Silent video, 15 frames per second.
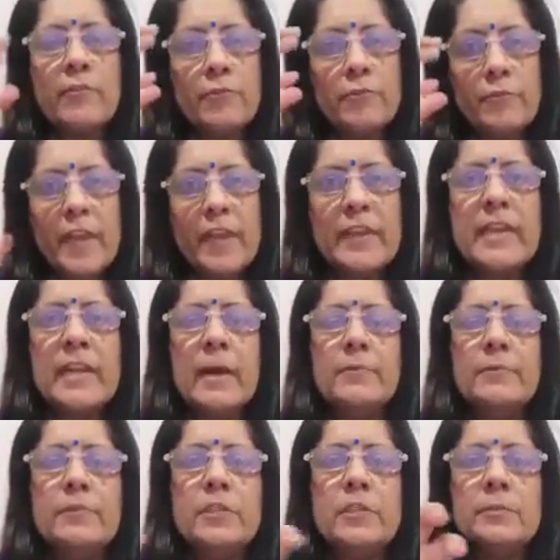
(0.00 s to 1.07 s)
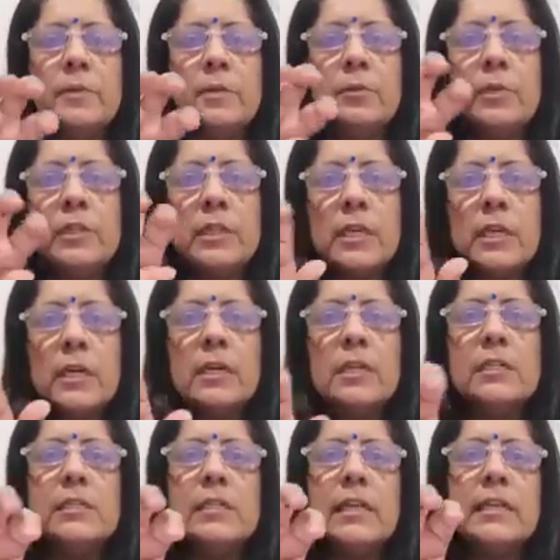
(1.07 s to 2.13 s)
are very comfortable with
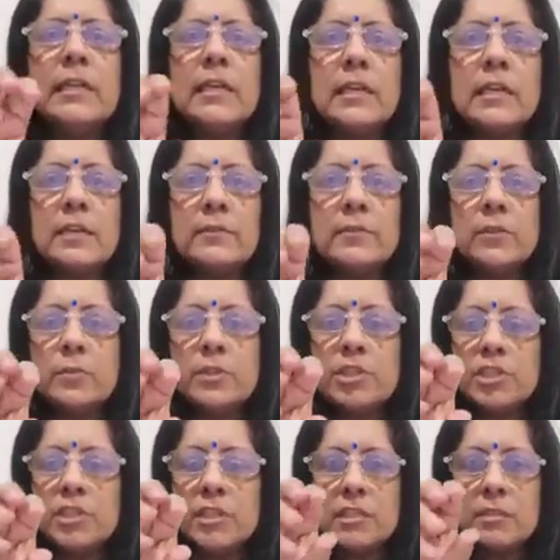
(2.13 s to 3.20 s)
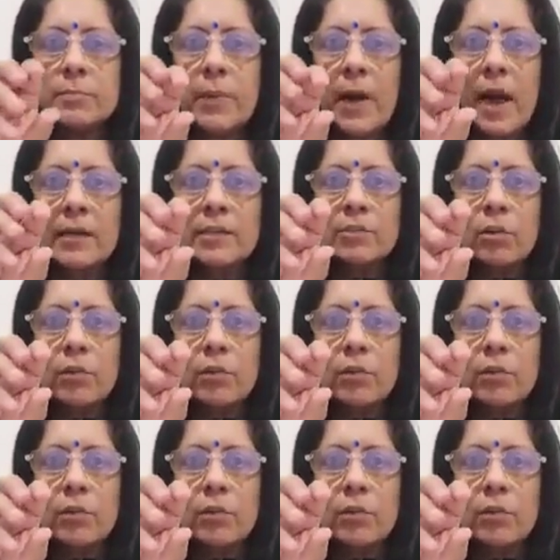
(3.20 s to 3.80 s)
curls and curves, which is part